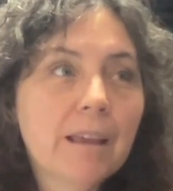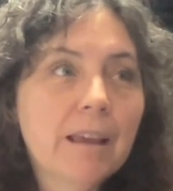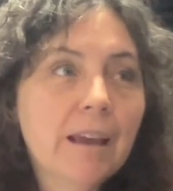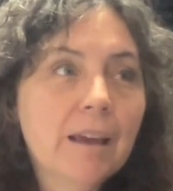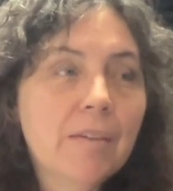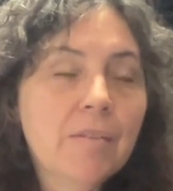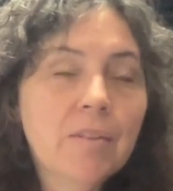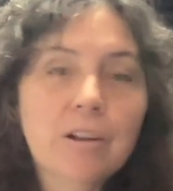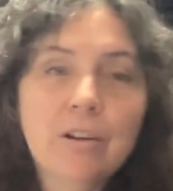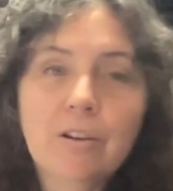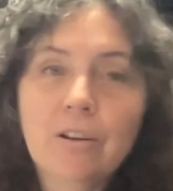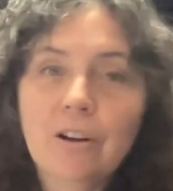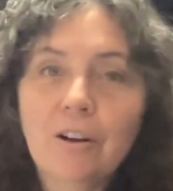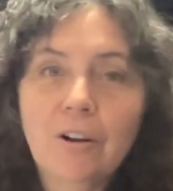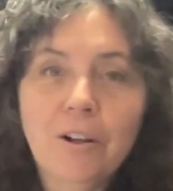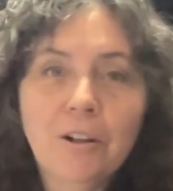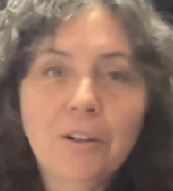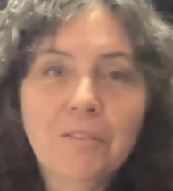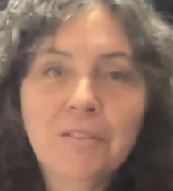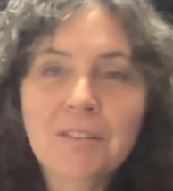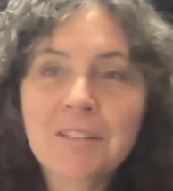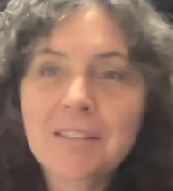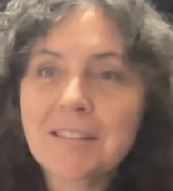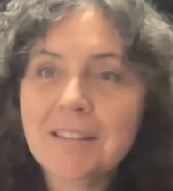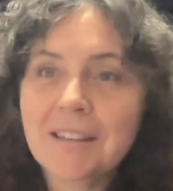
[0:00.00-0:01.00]
And then all
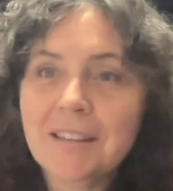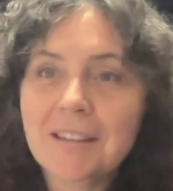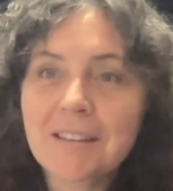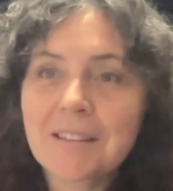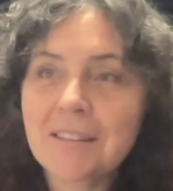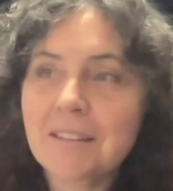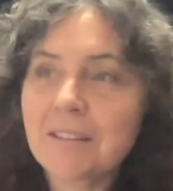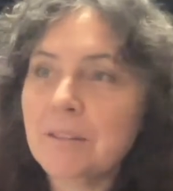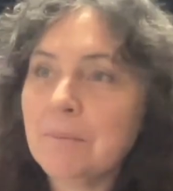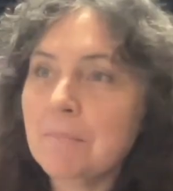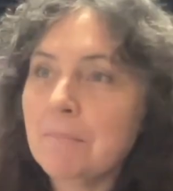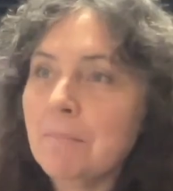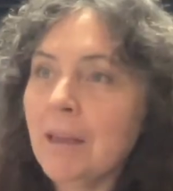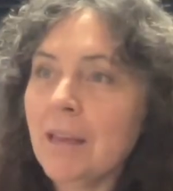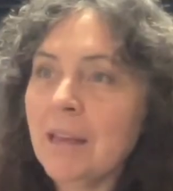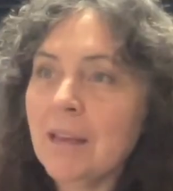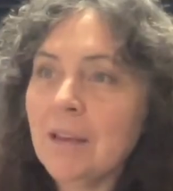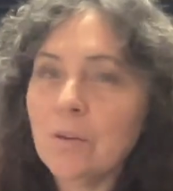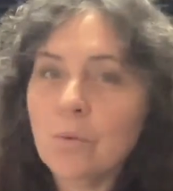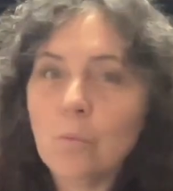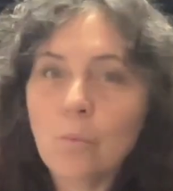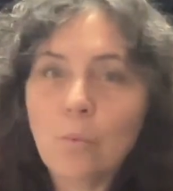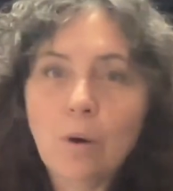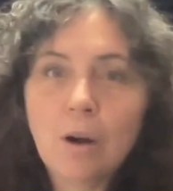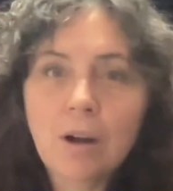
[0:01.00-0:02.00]
of a sudden, this
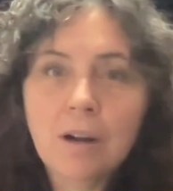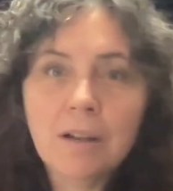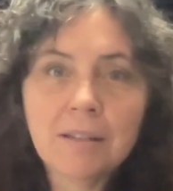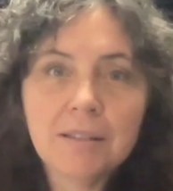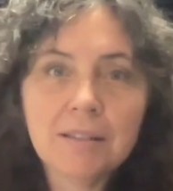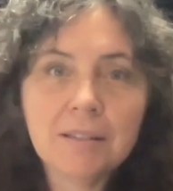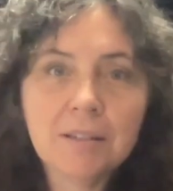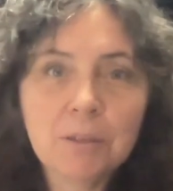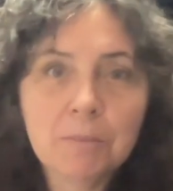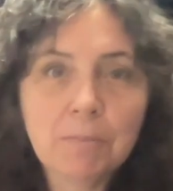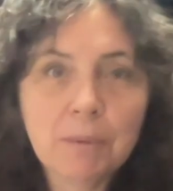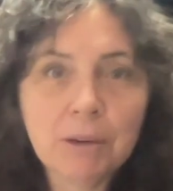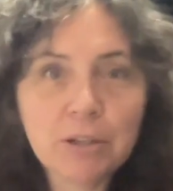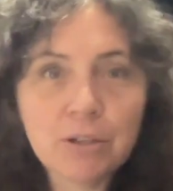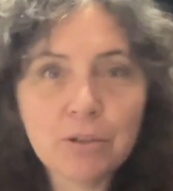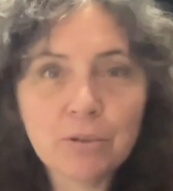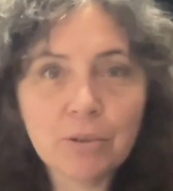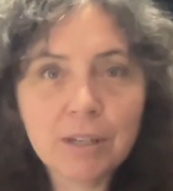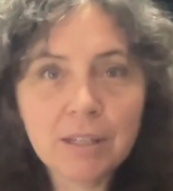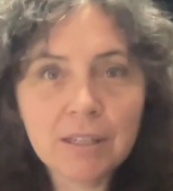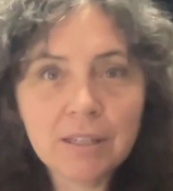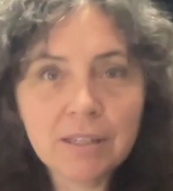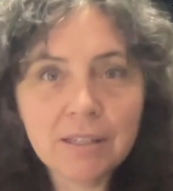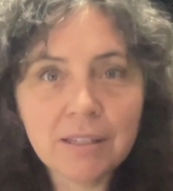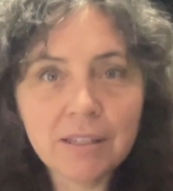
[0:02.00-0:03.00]
man walks into my
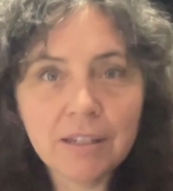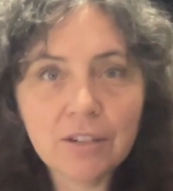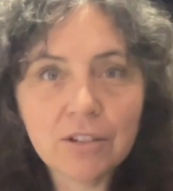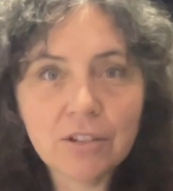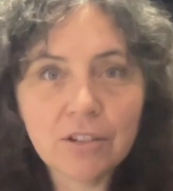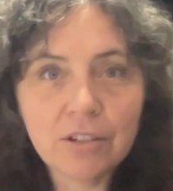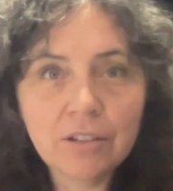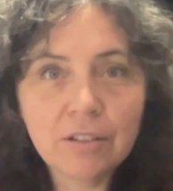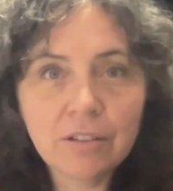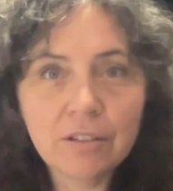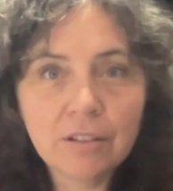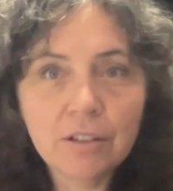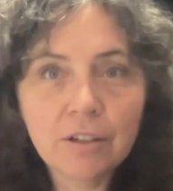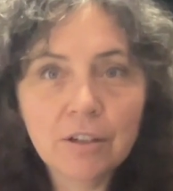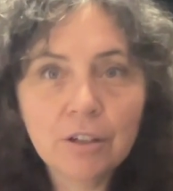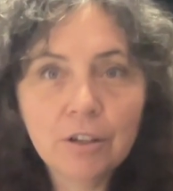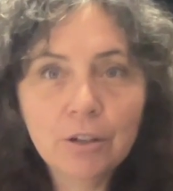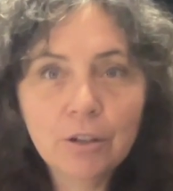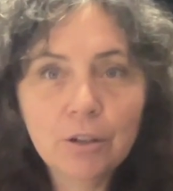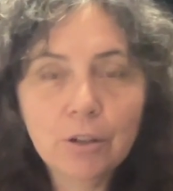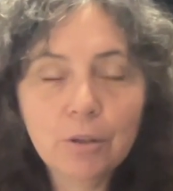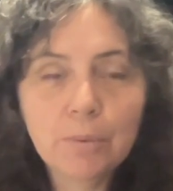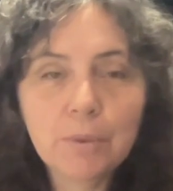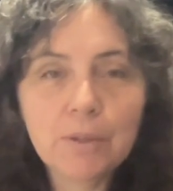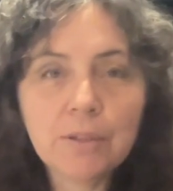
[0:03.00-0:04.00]
train station
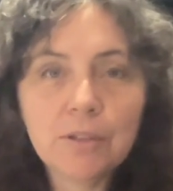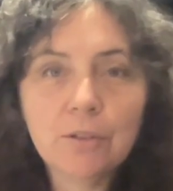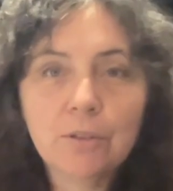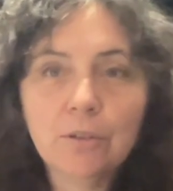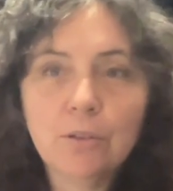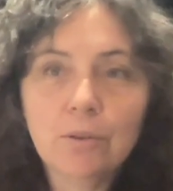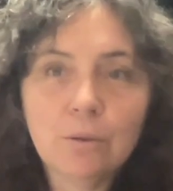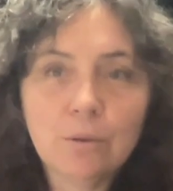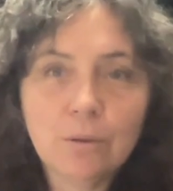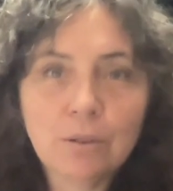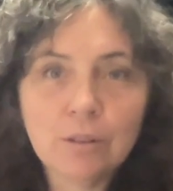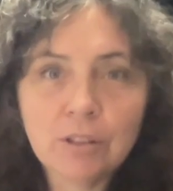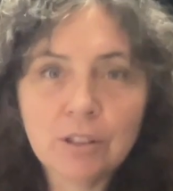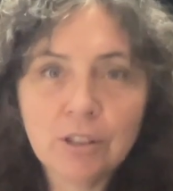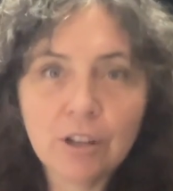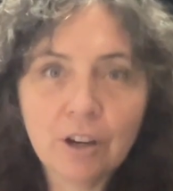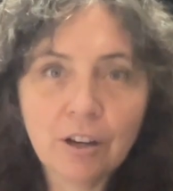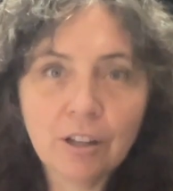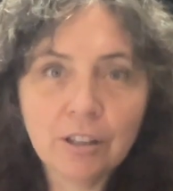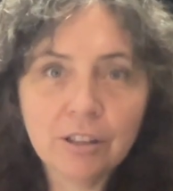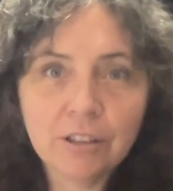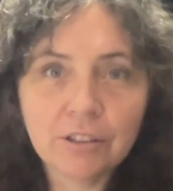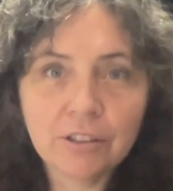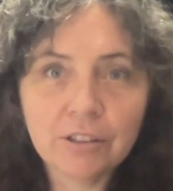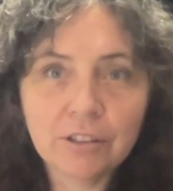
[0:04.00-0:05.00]
who was a local
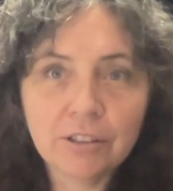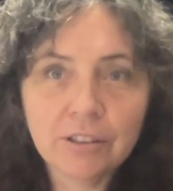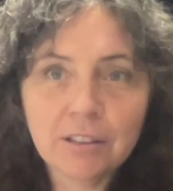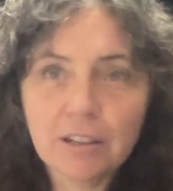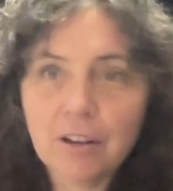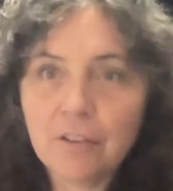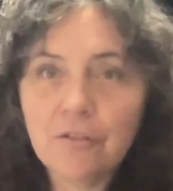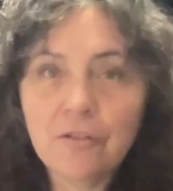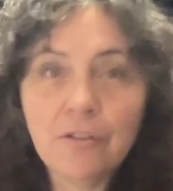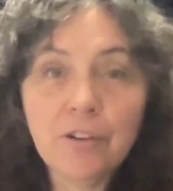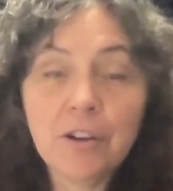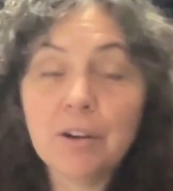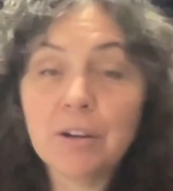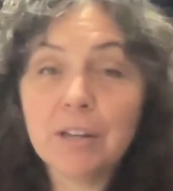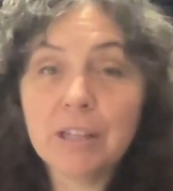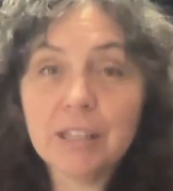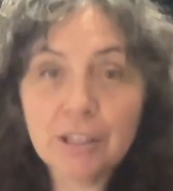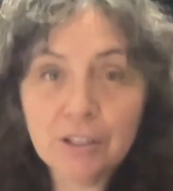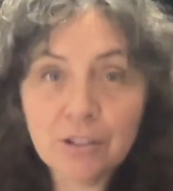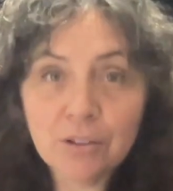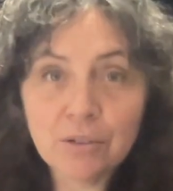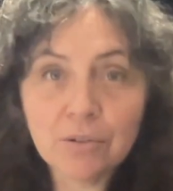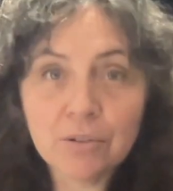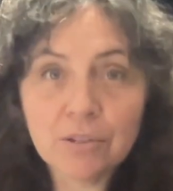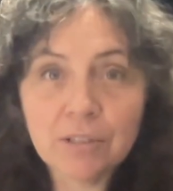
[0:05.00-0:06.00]
doctor, a very
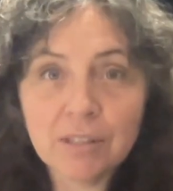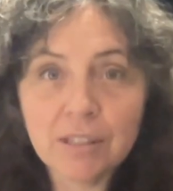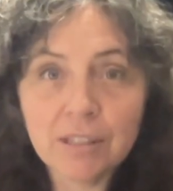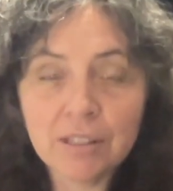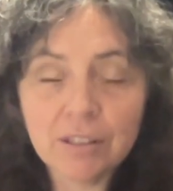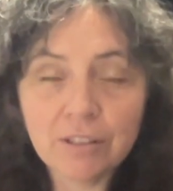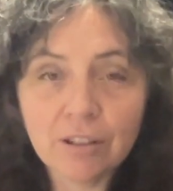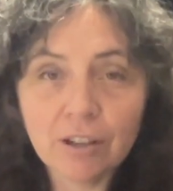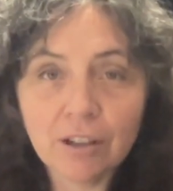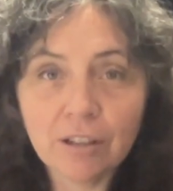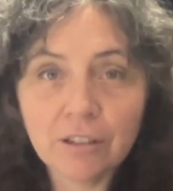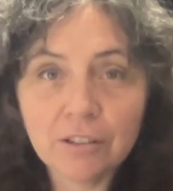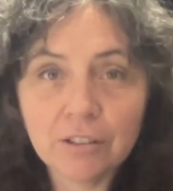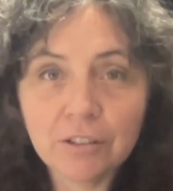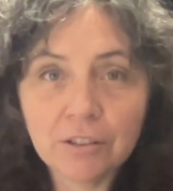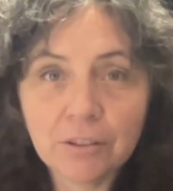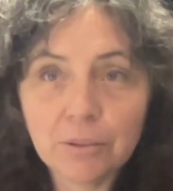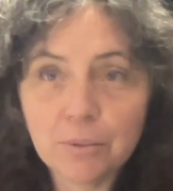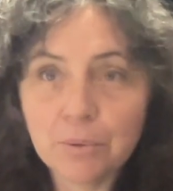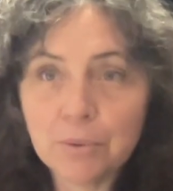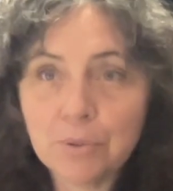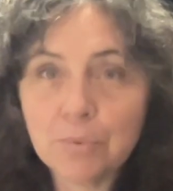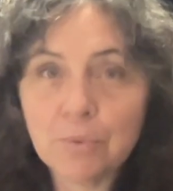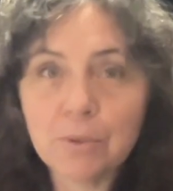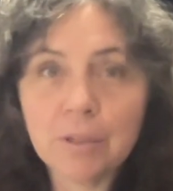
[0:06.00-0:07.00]
interesting doctor who
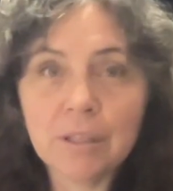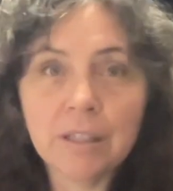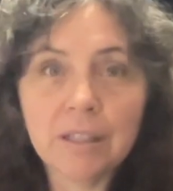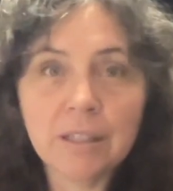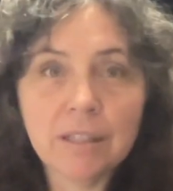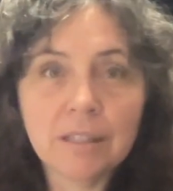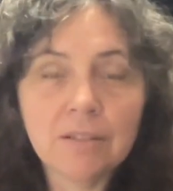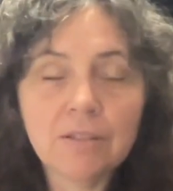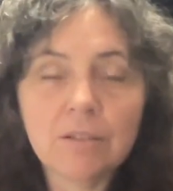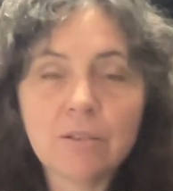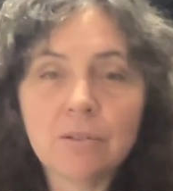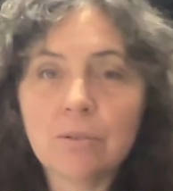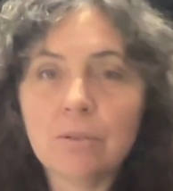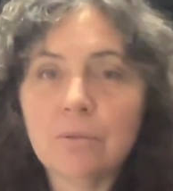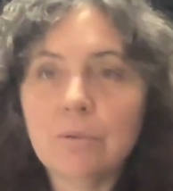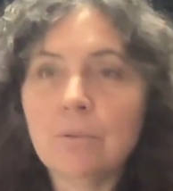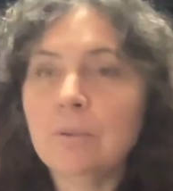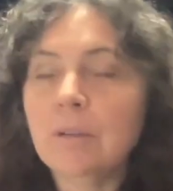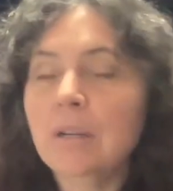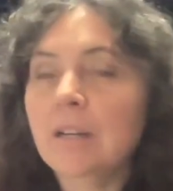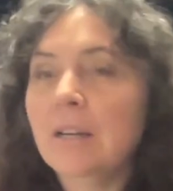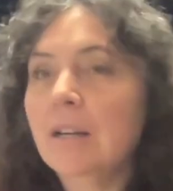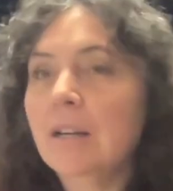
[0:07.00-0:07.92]
was really into